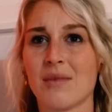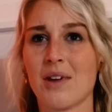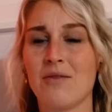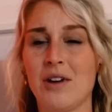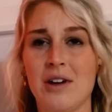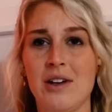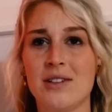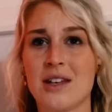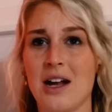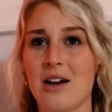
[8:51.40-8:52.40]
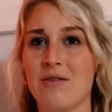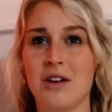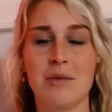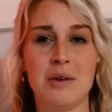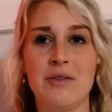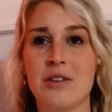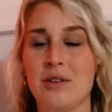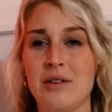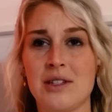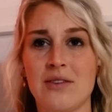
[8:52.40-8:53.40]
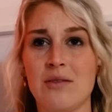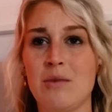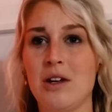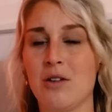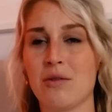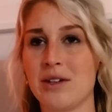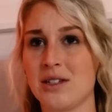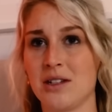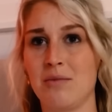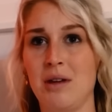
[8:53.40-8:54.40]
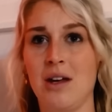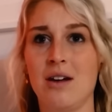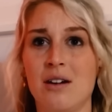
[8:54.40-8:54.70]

I'm very scared of him, even though he's given me no reason to be.